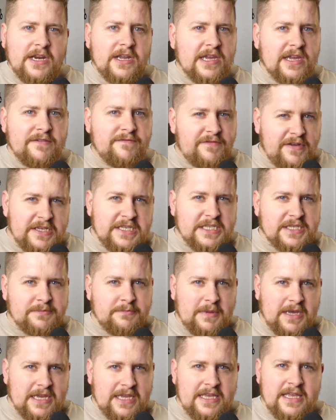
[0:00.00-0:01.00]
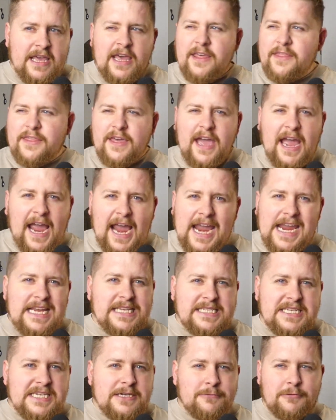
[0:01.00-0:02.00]
going to convince me that
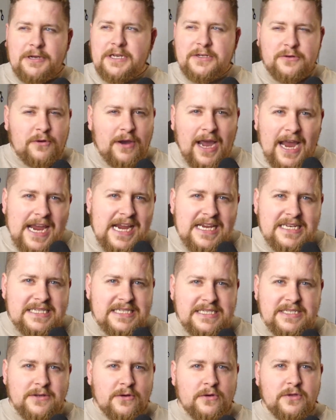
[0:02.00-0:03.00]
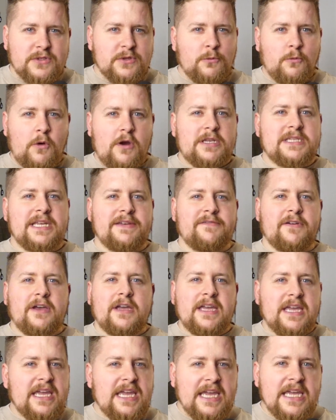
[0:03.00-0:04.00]
80 quid or $80 or
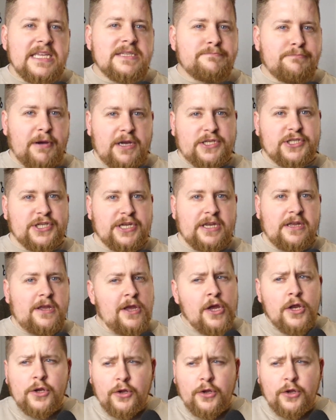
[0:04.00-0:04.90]
whatever is budget.